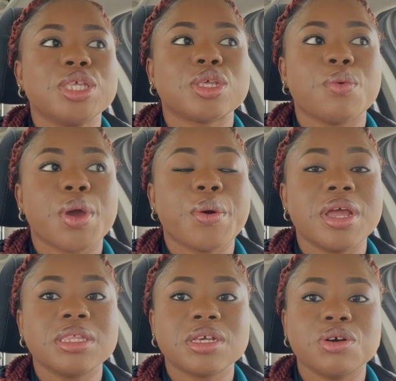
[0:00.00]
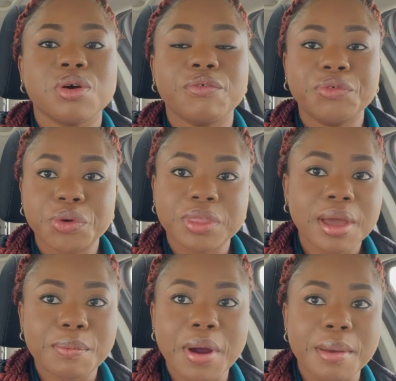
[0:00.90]
So we're going to view the
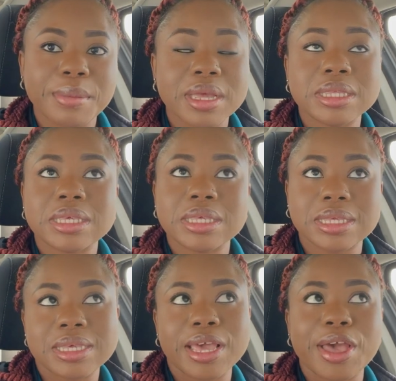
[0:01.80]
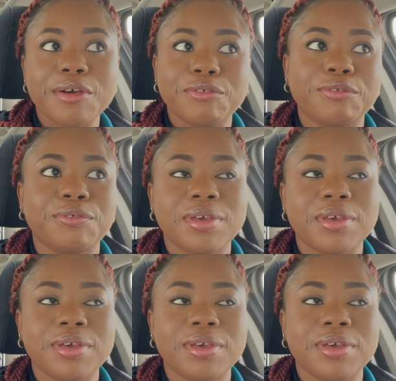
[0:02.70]
apartment to see if,